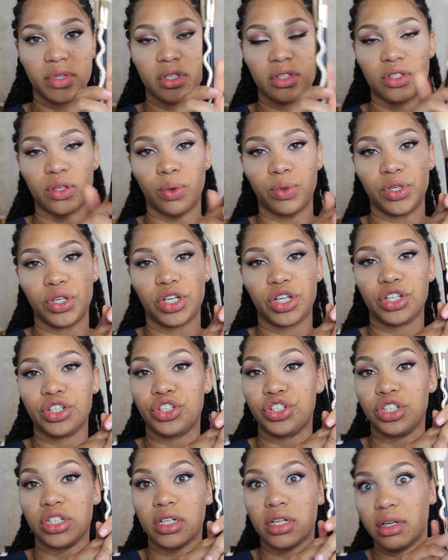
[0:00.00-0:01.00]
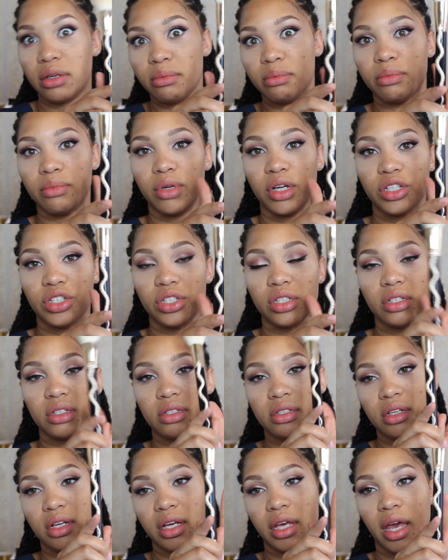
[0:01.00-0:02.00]
Sonia Kashuk
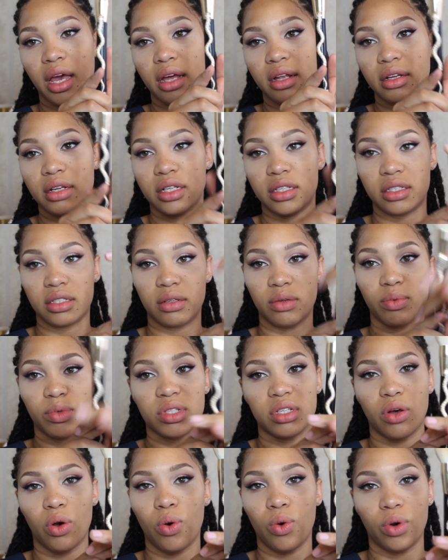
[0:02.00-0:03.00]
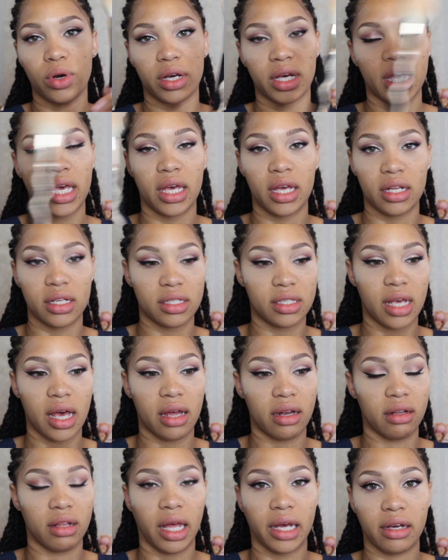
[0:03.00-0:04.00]
brushes. Again, it was a whole kit
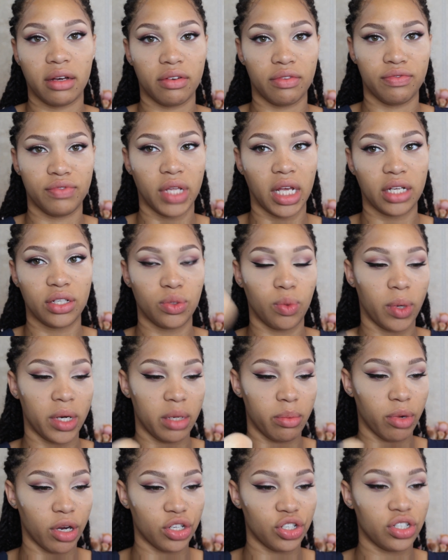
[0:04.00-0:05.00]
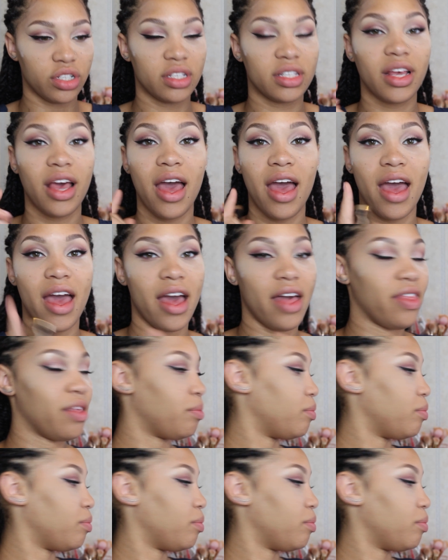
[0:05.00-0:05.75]
set, like 20 brushes. And